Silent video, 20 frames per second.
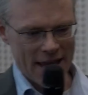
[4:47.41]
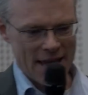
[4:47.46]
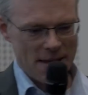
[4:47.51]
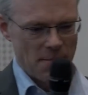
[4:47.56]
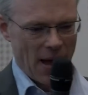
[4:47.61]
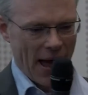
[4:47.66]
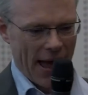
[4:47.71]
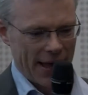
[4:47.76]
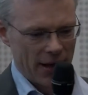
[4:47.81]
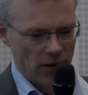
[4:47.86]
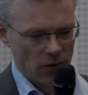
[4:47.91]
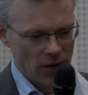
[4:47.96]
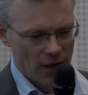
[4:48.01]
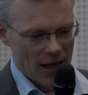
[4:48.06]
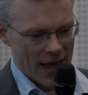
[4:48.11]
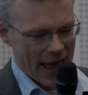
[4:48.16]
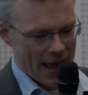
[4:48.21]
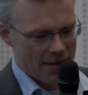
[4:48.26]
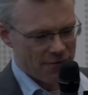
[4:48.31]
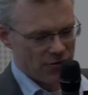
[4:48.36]

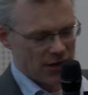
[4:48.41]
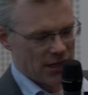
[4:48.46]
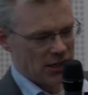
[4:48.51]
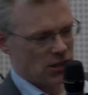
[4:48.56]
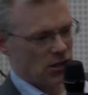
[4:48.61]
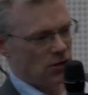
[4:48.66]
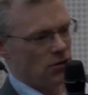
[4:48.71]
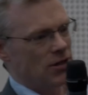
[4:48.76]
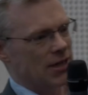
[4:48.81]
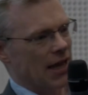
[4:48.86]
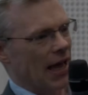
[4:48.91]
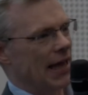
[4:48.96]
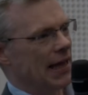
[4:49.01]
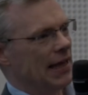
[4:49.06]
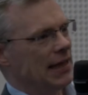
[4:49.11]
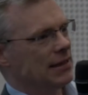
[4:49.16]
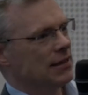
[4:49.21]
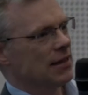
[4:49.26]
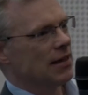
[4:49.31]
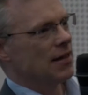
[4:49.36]
email every 2
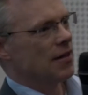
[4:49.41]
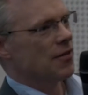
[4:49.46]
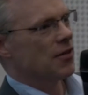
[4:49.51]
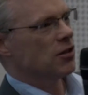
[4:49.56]
days